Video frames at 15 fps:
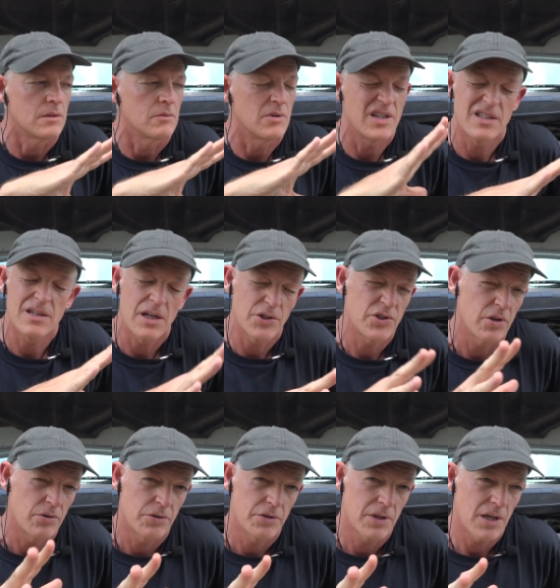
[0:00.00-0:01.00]
The reason I
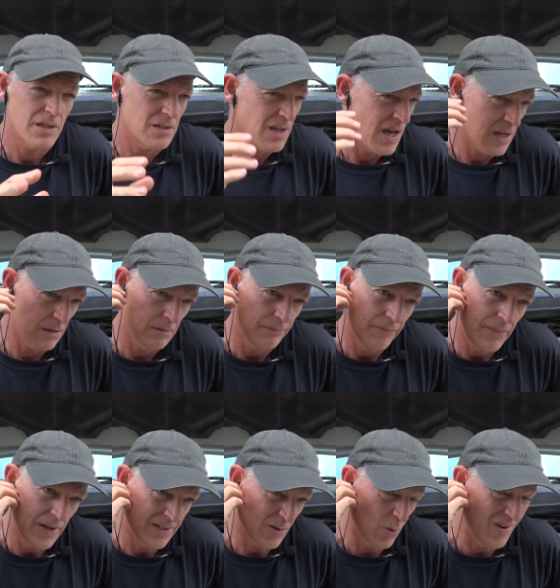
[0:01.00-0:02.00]
showed you guys that
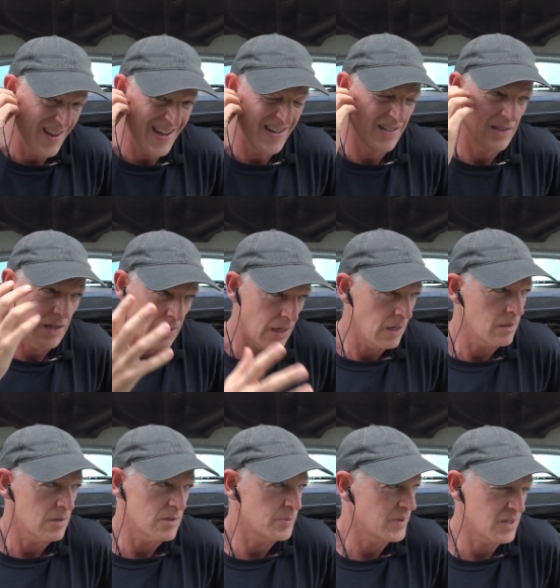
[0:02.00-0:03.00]
and don't edit that
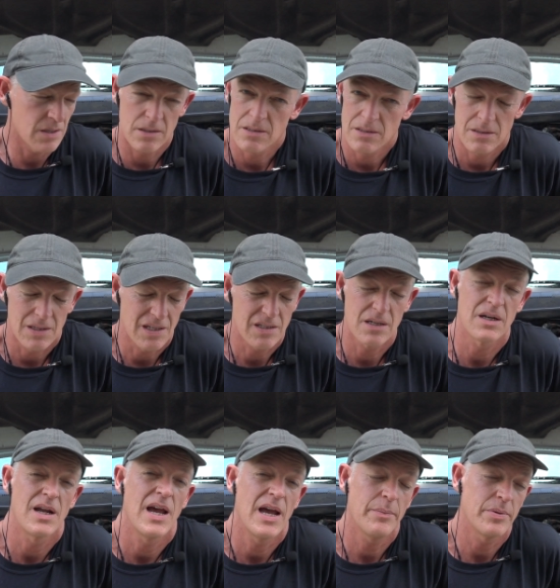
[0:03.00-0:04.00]
out is because that's
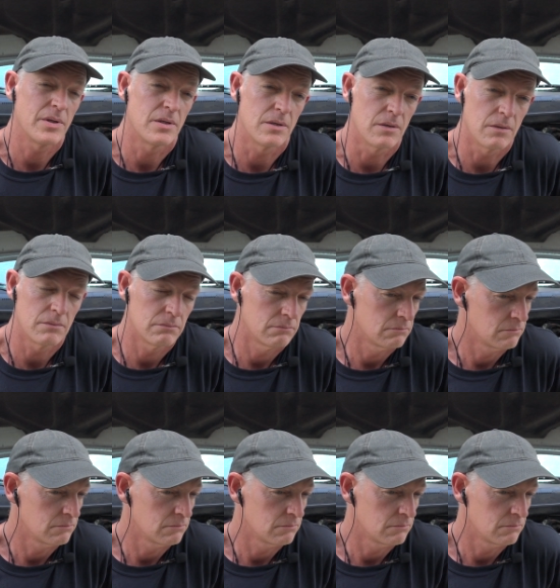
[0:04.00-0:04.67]
gonna happen to you.